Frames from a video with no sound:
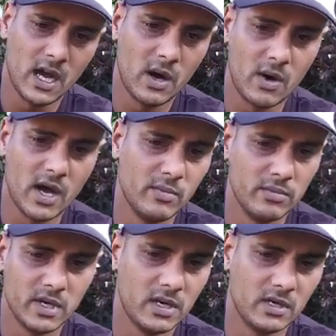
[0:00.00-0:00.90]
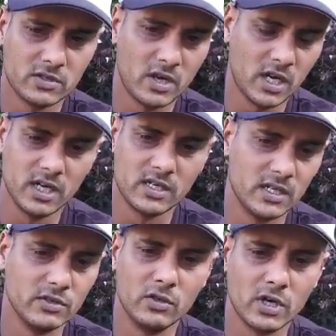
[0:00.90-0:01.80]
how I it's not going to
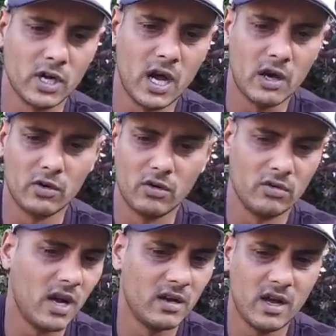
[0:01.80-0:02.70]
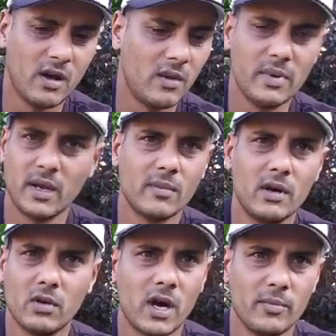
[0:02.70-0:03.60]
turn the hook around or how I bait
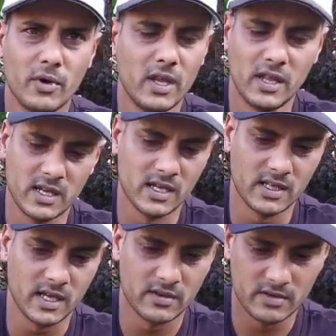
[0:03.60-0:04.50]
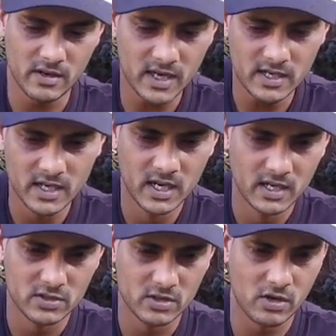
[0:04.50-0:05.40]
my hook up or anything like that. All right,
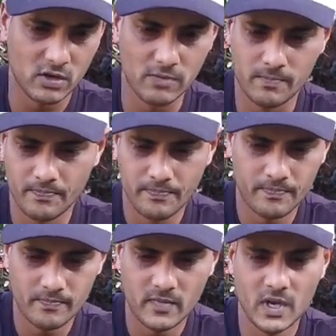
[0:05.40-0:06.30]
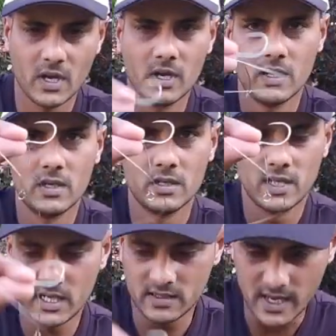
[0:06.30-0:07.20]
so
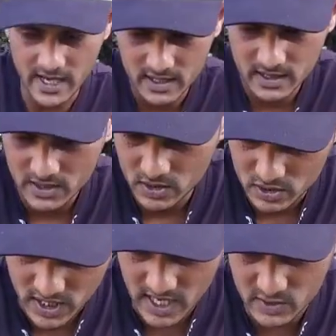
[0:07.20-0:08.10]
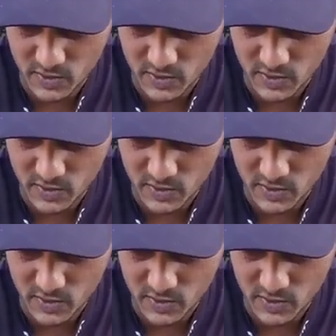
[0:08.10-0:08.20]
that's that, guys.